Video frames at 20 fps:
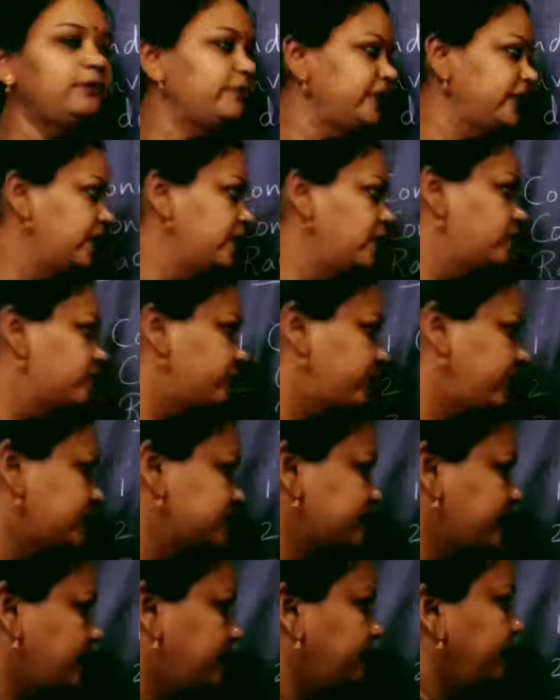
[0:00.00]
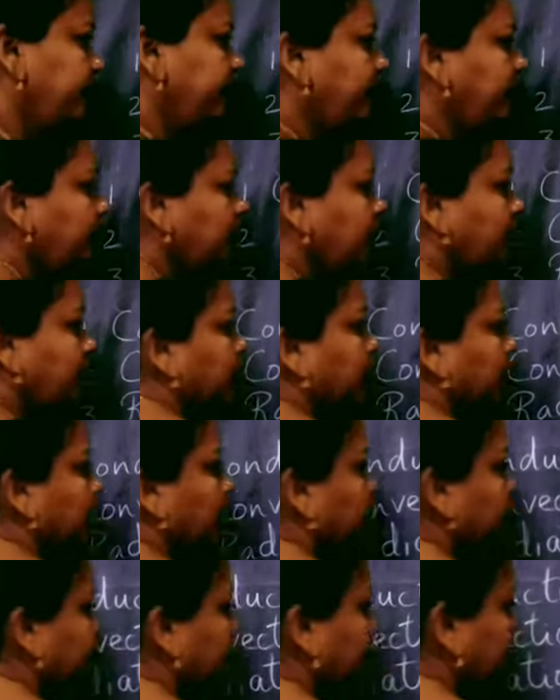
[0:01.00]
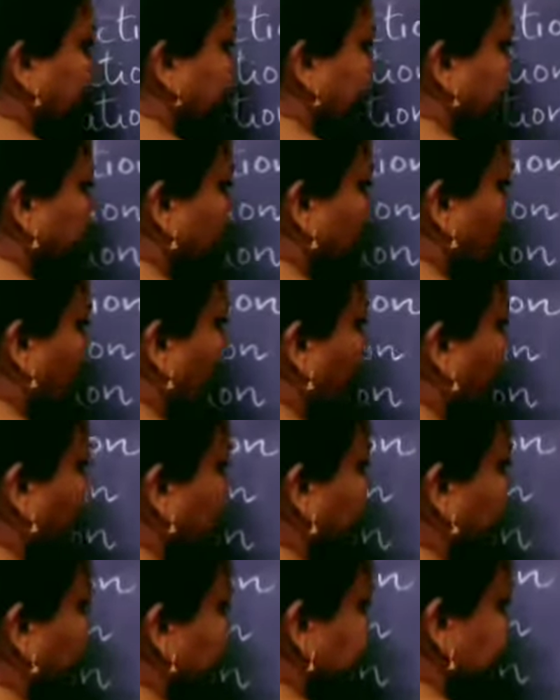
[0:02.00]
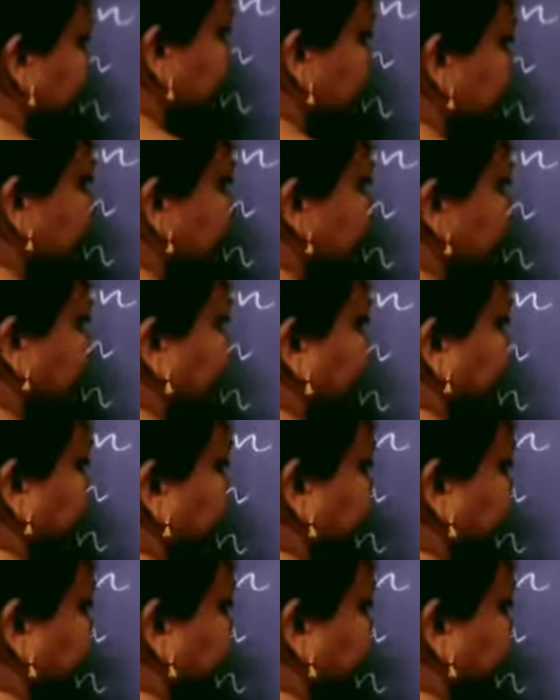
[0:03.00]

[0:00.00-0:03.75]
me. For example, yeah, hot vessel is here.